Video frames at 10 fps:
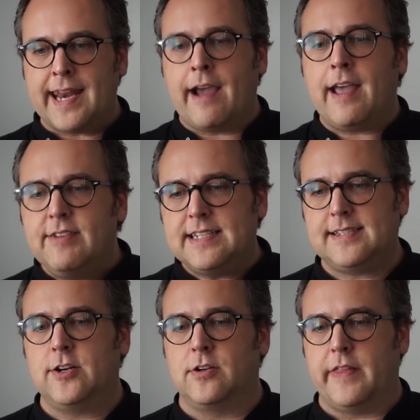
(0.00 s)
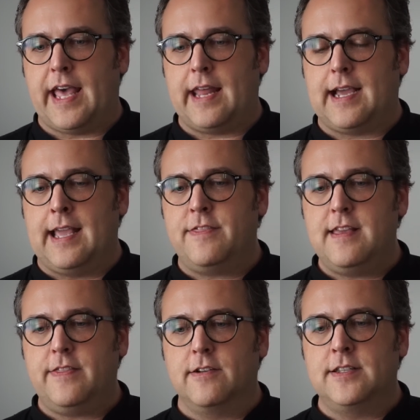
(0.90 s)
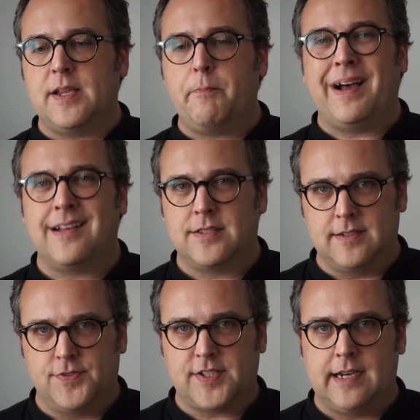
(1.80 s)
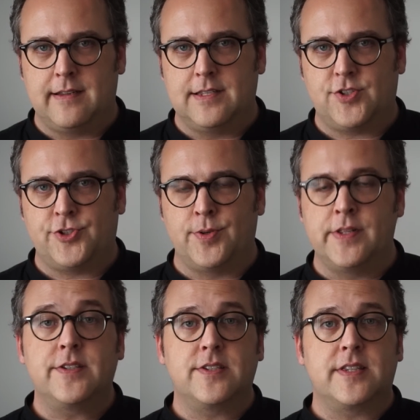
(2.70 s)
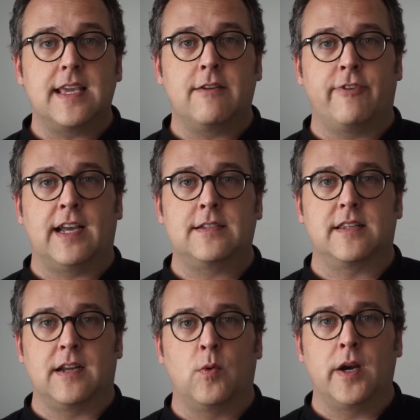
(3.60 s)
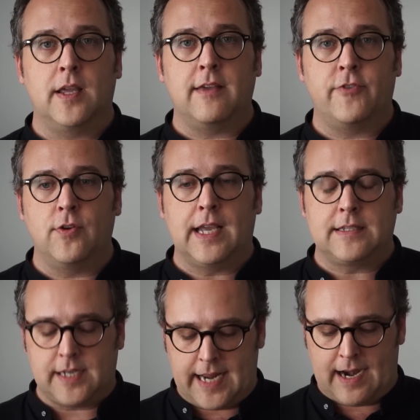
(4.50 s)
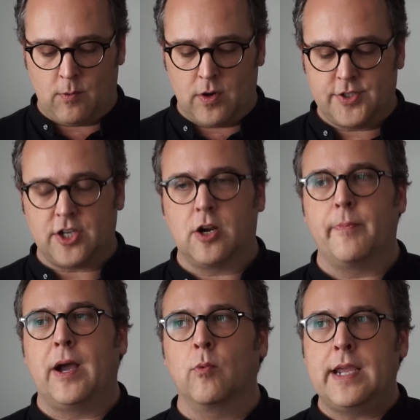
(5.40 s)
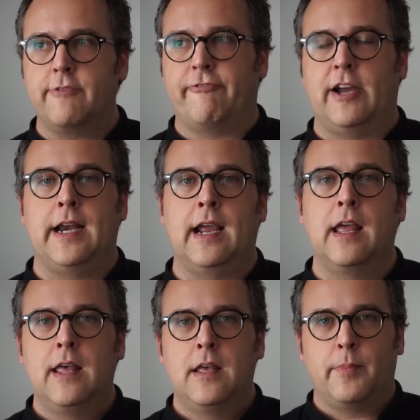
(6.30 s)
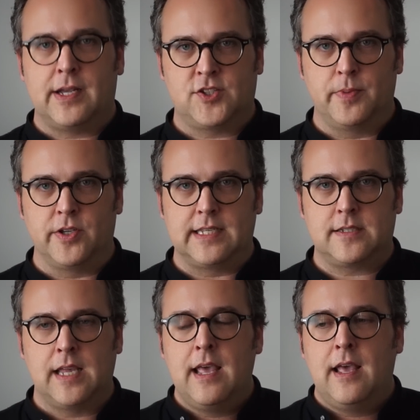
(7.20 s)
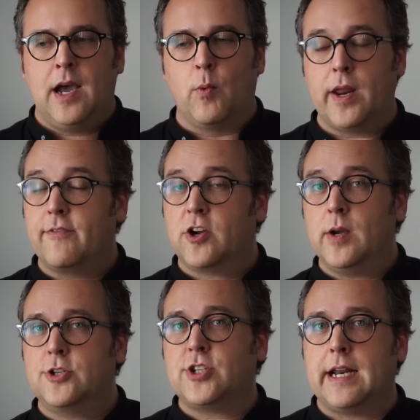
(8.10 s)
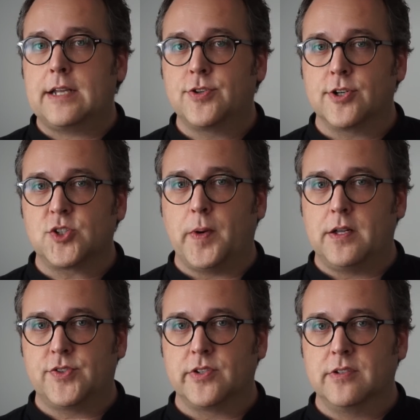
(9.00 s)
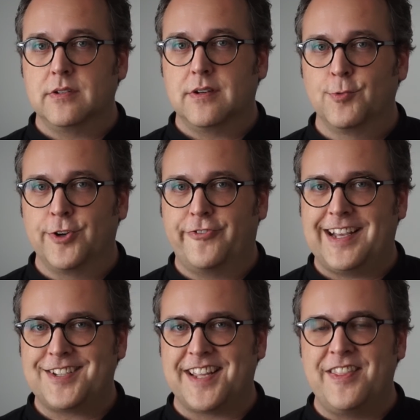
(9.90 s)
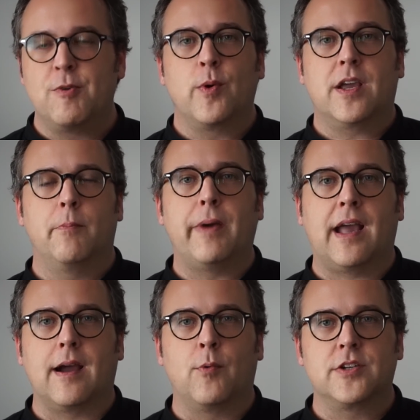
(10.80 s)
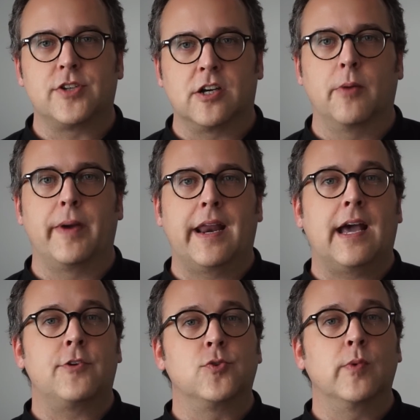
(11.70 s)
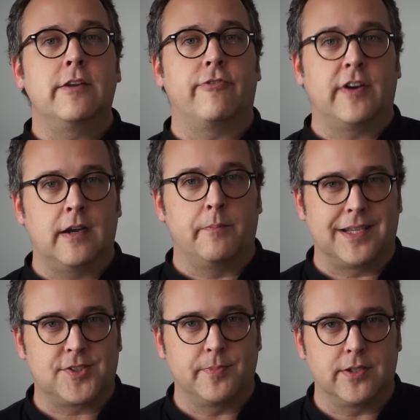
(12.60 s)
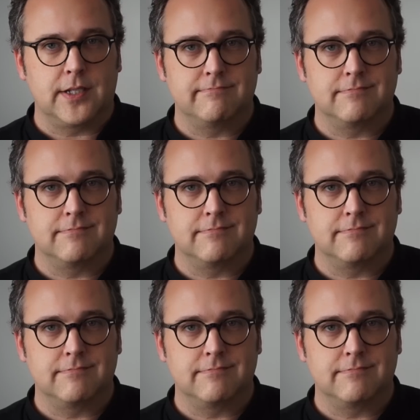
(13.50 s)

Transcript: Now, having said all that, I think there is a positive side to this too, and this is the advice that I want to give you guys today. And I want to talk about redefining possibilities. I want to give a quick shout out to our sponsor real fast, and then when we come back, I want to talk about how to redefine possibility.